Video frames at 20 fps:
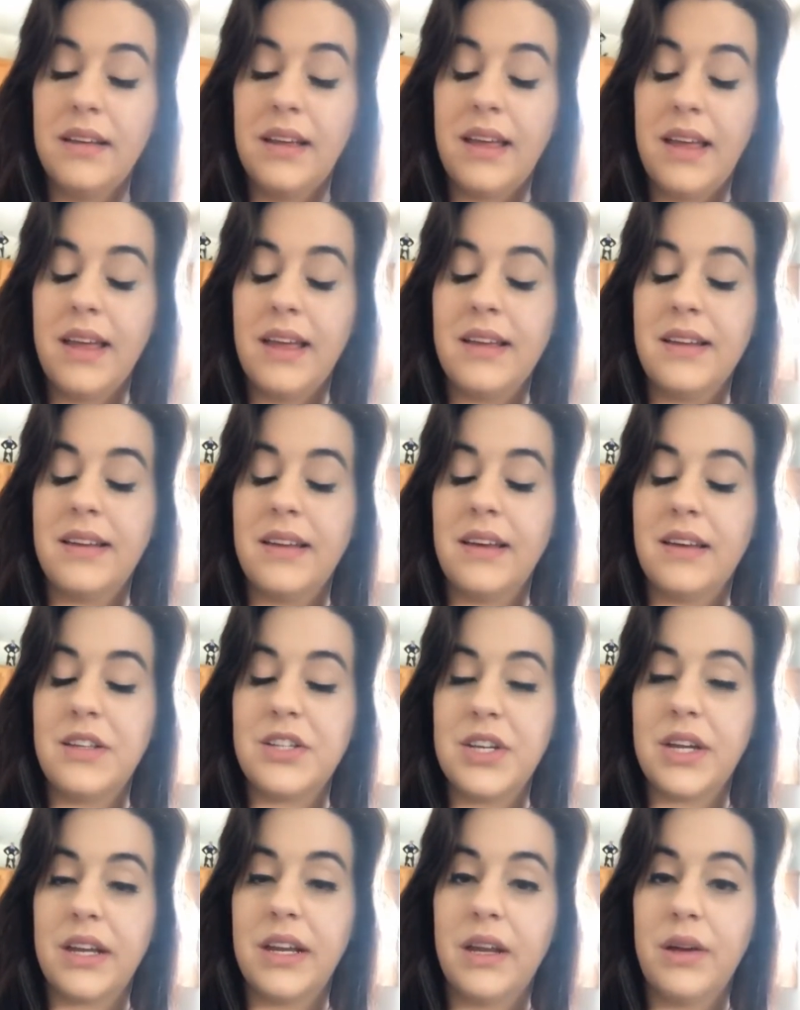And
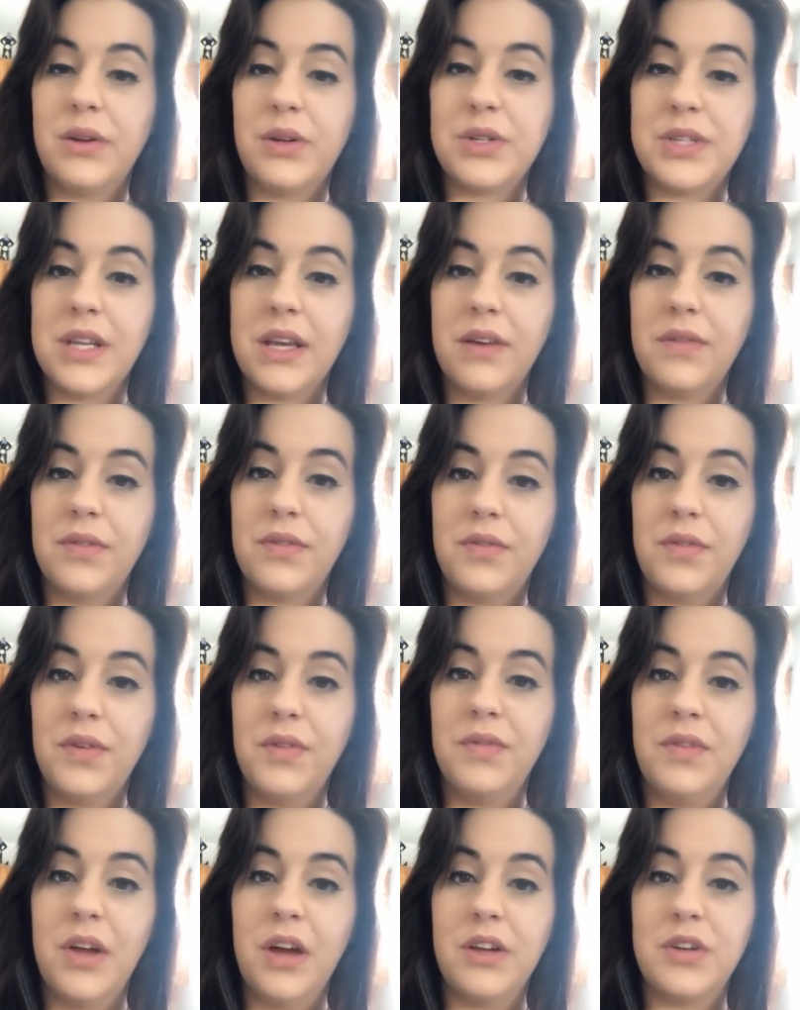check it out yourself if
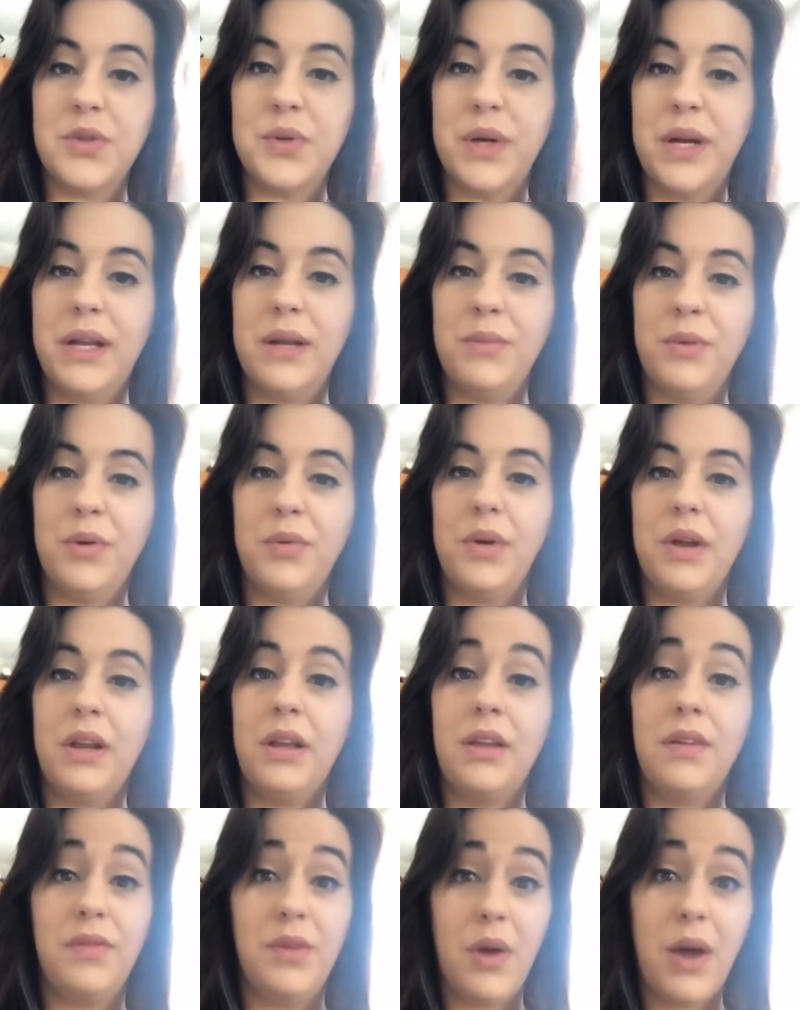you've not tried them
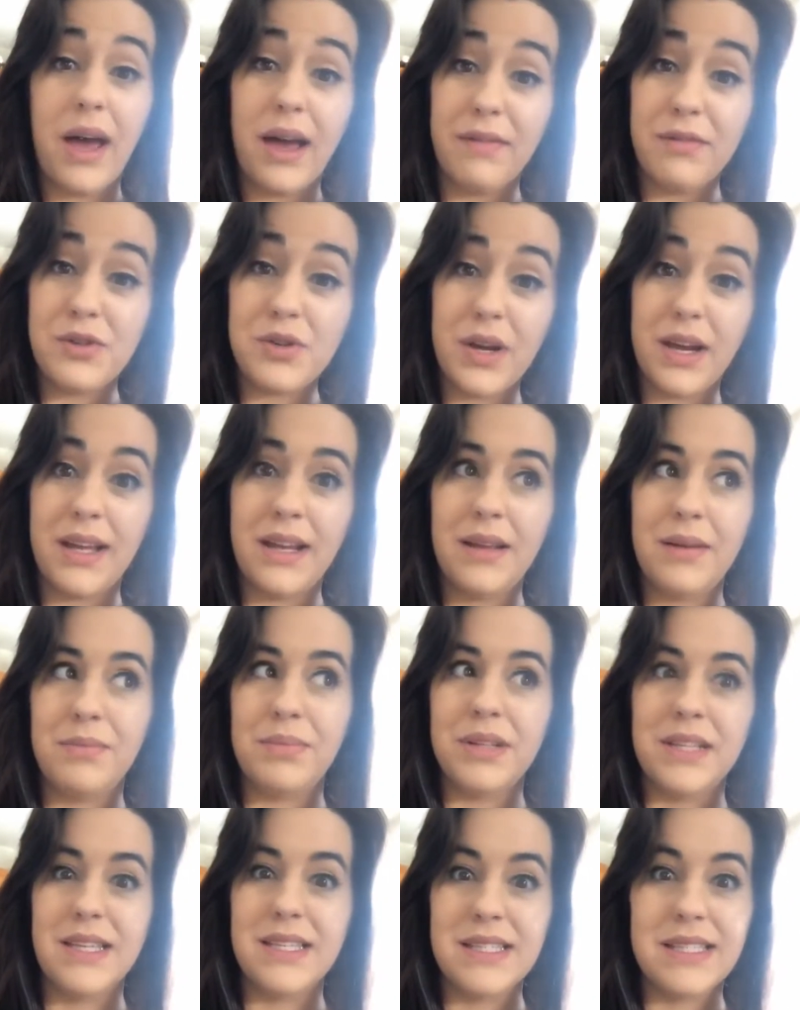already. If you have tried it,
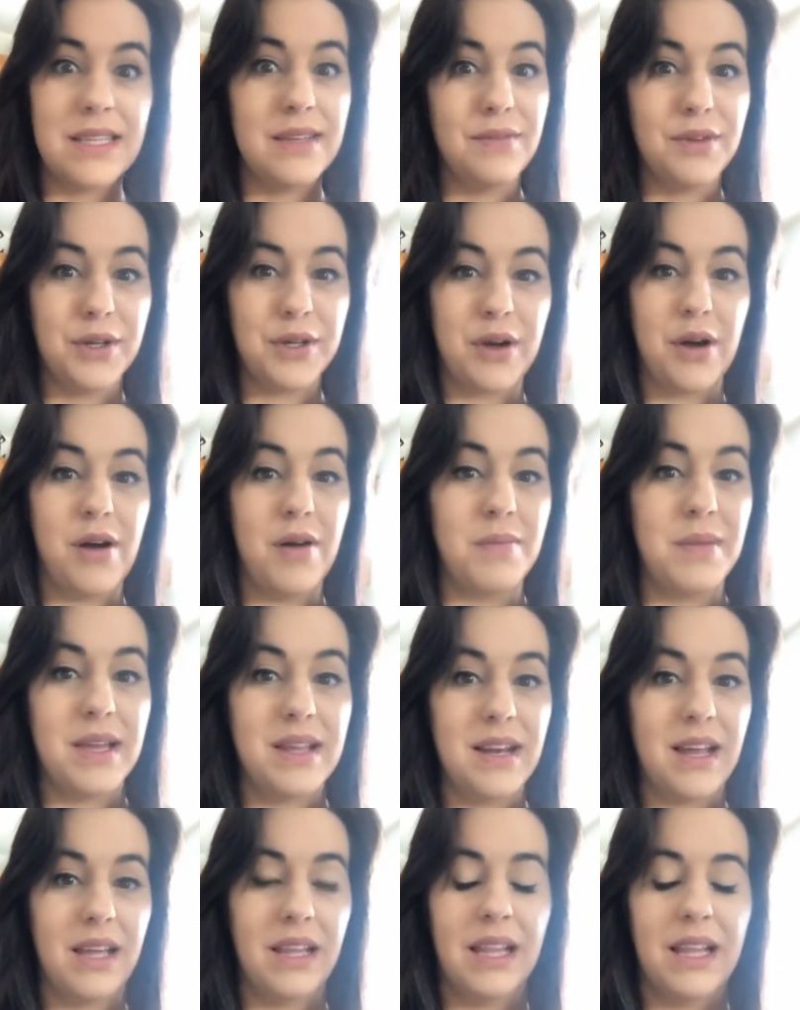please leave your
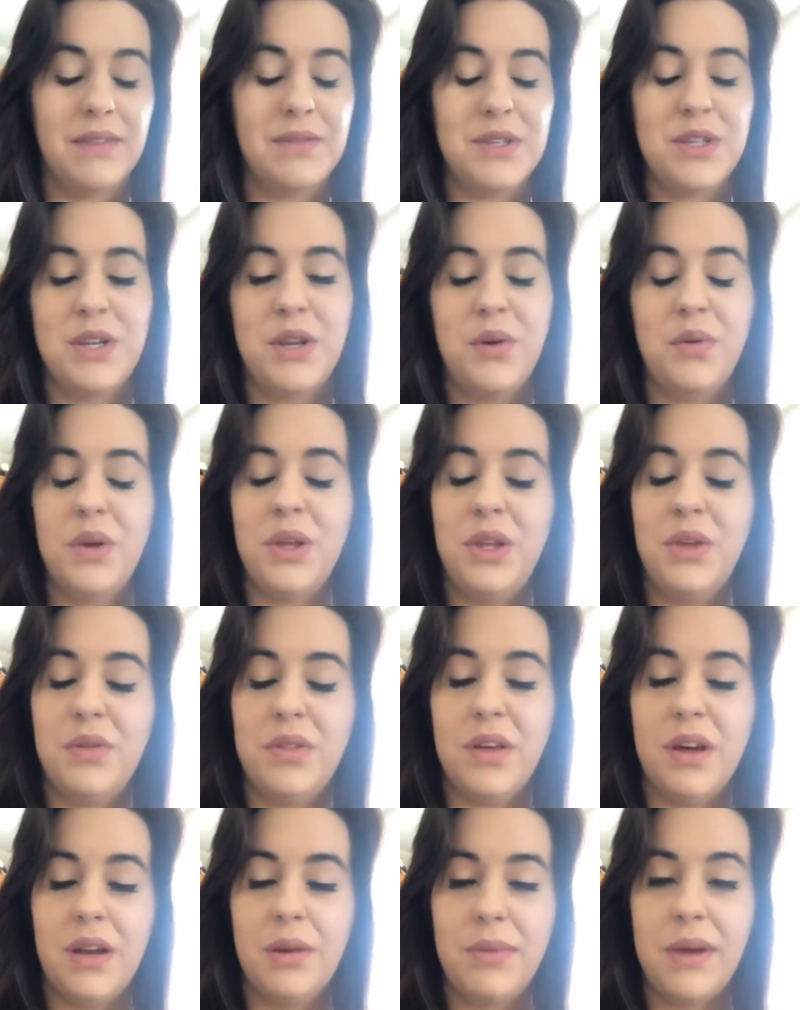comment. I'd love to know what you
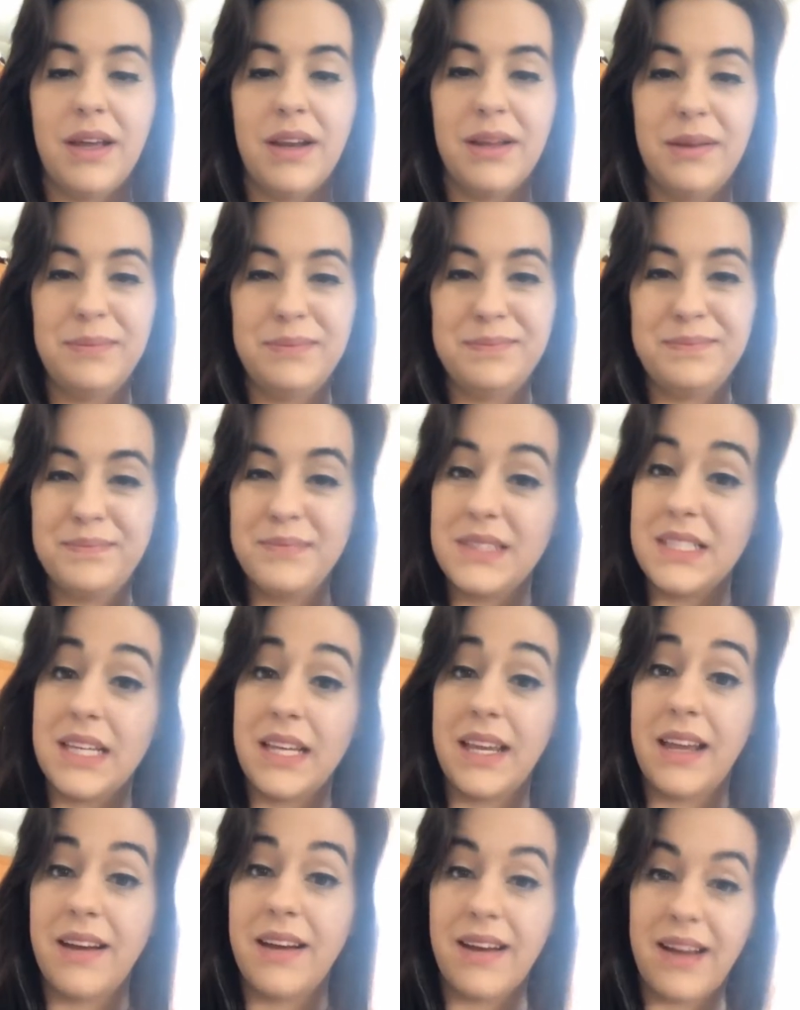thought about it.
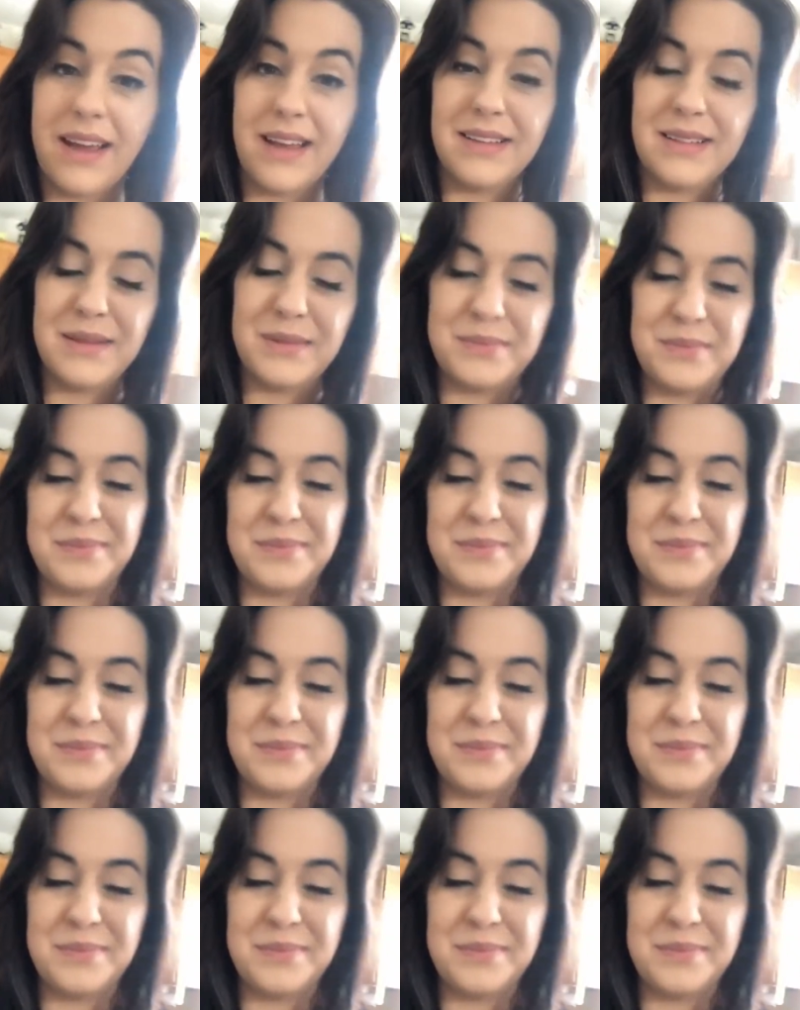Take care, guys.